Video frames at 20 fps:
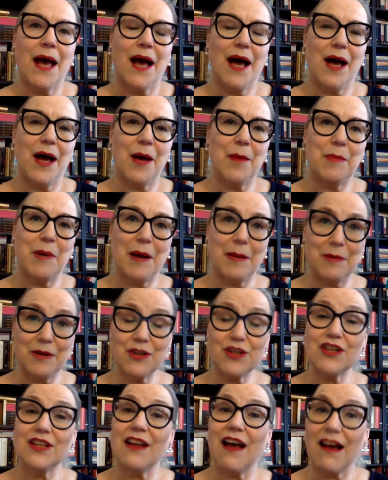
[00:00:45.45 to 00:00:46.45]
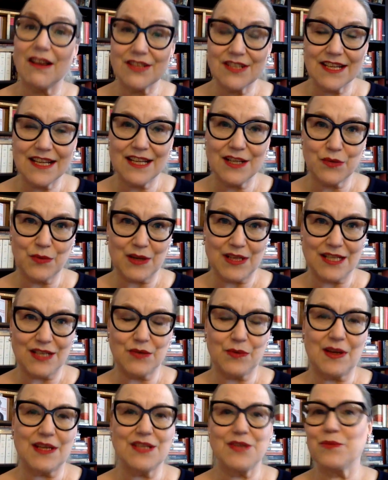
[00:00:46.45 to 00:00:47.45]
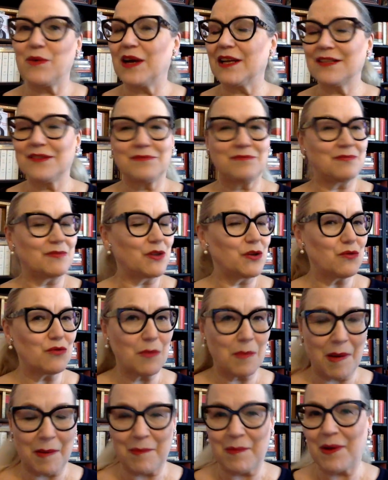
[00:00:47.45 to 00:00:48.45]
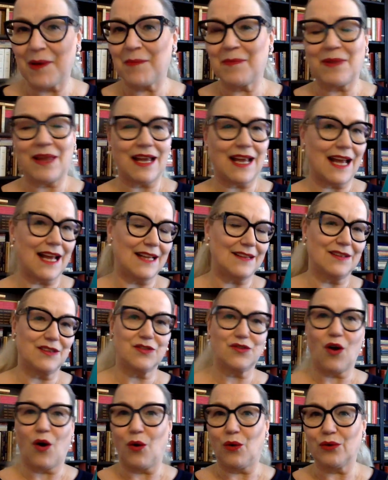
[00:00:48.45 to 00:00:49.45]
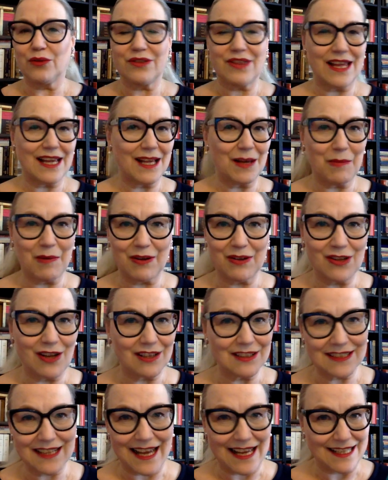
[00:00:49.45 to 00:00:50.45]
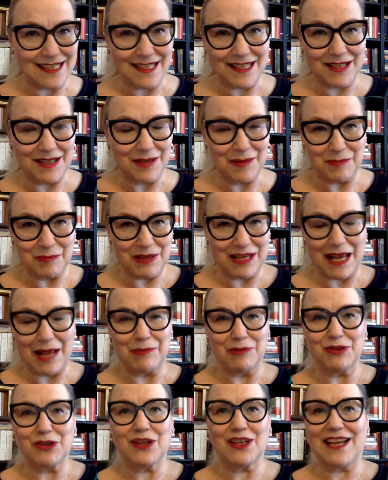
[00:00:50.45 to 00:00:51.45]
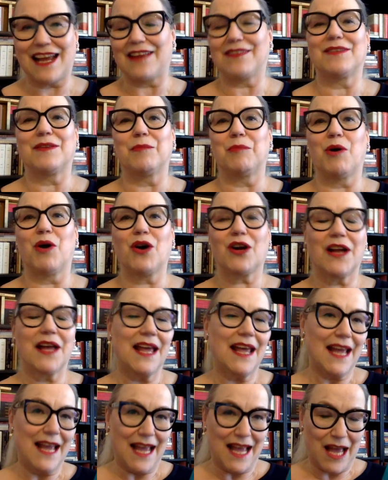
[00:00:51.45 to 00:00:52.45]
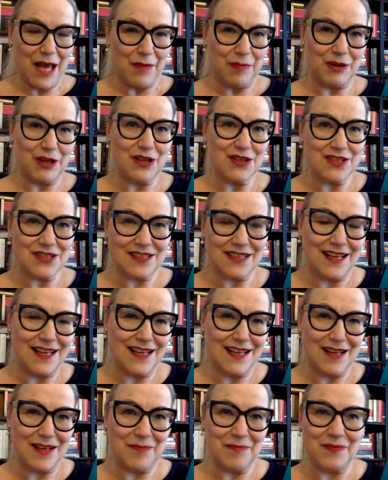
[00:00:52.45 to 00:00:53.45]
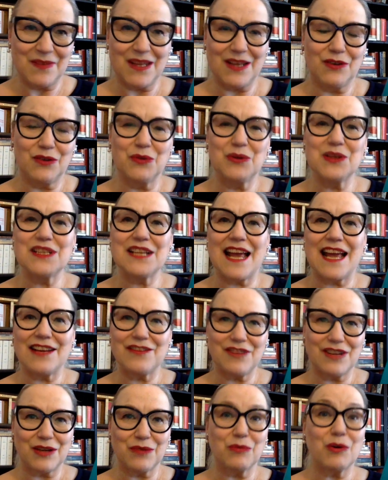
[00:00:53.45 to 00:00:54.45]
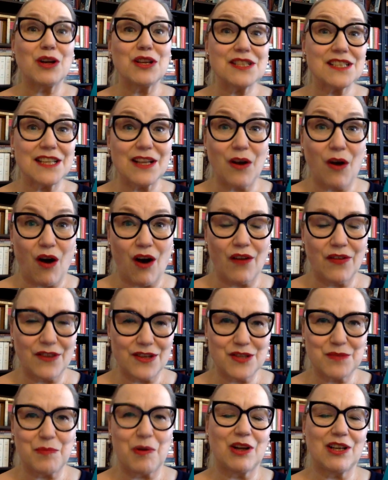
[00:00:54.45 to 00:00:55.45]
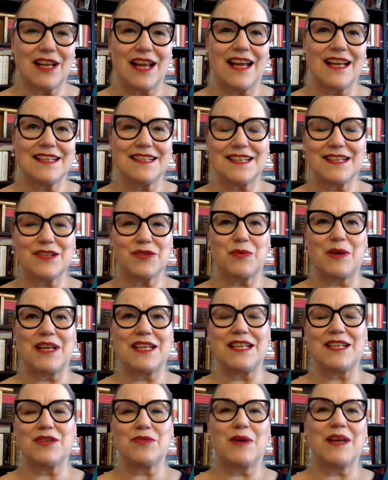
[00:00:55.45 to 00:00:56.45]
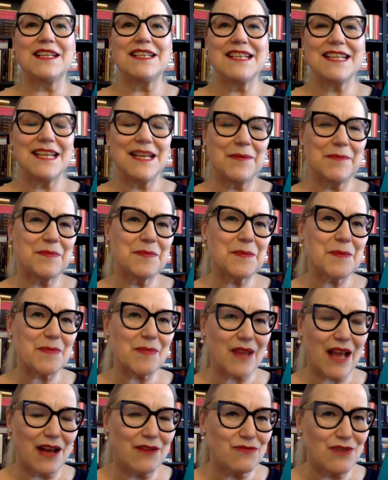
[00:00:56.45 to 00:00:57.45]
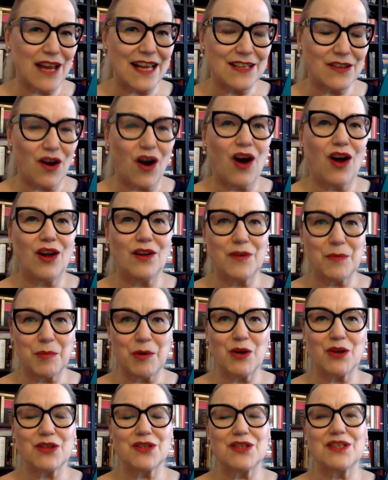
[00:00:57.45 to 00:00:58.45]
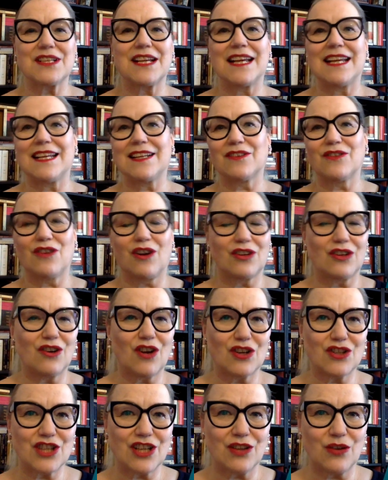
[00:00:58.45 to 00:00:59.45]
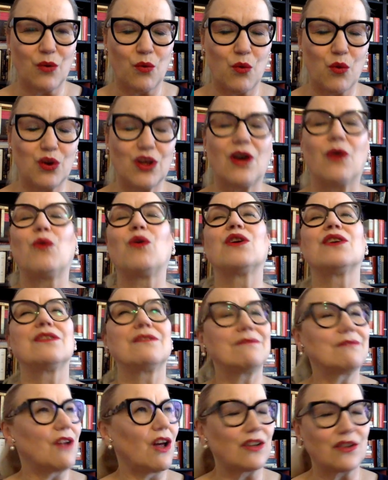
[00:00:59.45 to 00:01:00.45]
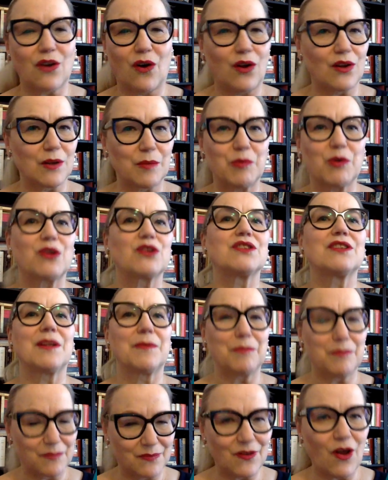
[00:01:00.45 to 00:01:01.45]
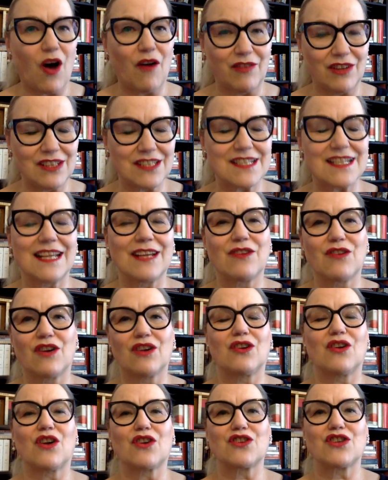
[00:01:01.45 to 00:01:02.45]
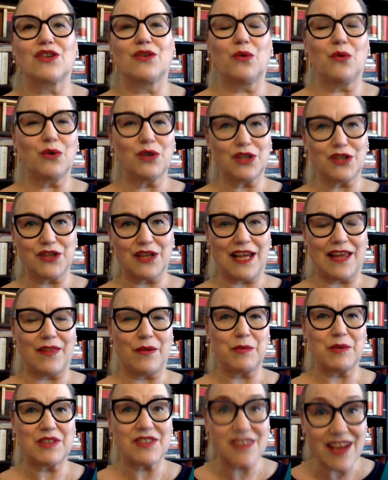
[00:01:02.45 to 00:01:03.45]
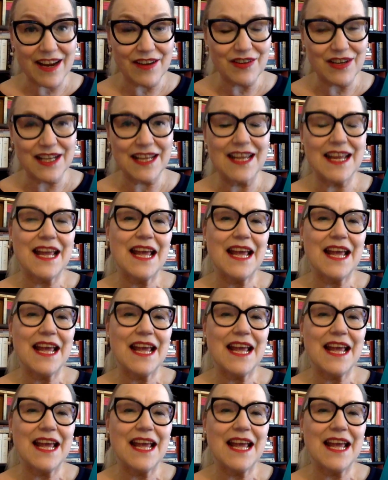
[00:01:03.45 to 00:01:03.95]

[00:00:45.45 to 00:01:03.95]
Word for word: uh, published last year, 2021. You remember I had this whole thing about not getting, being able to get the book because um, Louise Erdrich was the author Spotlight 2020. I read all the books in chronological order, or not all the books, the novels in chronological order, together with Terri.